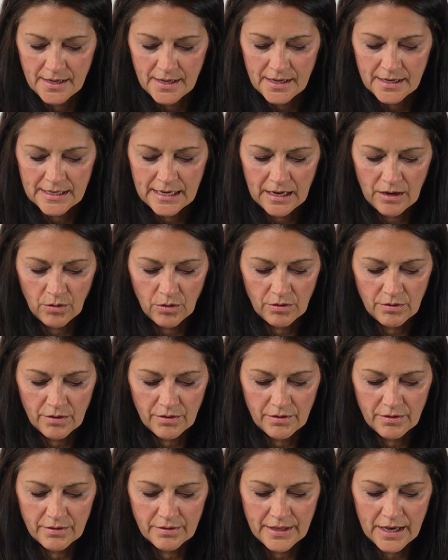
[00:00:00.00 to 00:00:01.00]
Now,
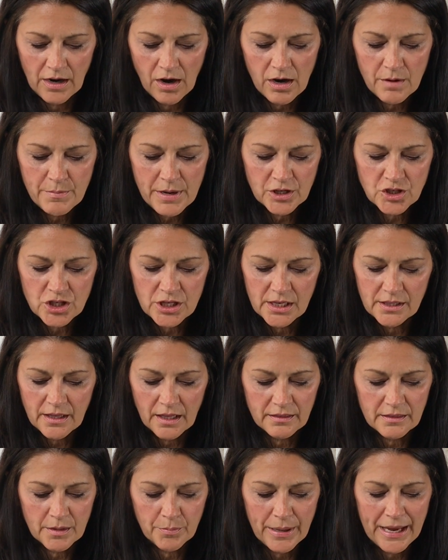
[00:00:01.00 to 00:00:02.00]
they are mentioning
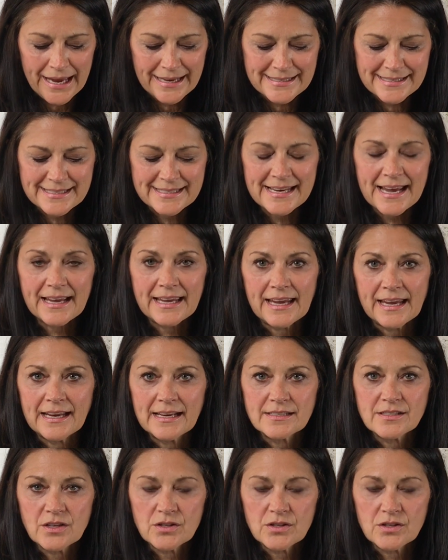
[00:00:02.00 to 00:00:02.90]
that the past decade.